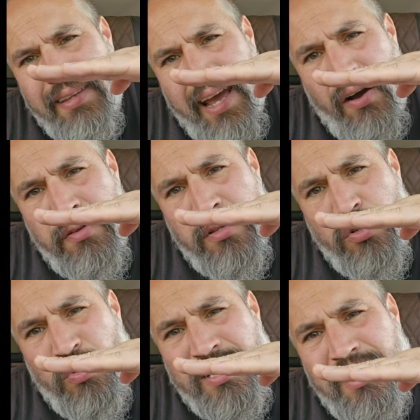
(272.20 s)
down
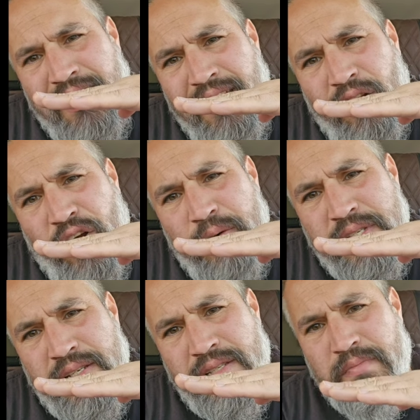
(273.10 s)
to reset the alarm
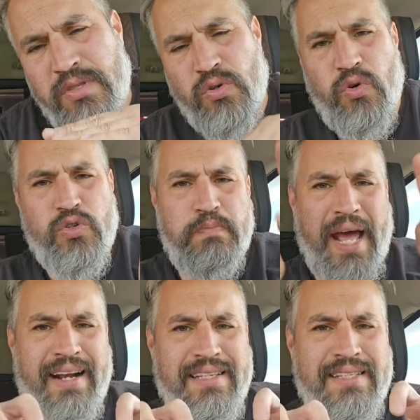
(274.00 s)
system so it goes
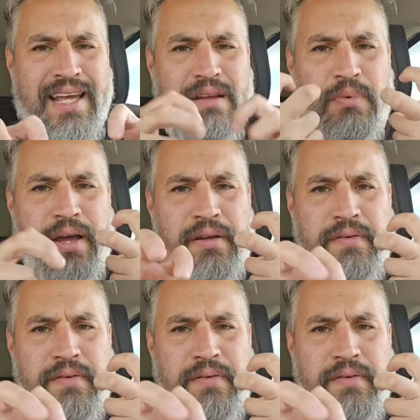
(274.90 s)
back to standby.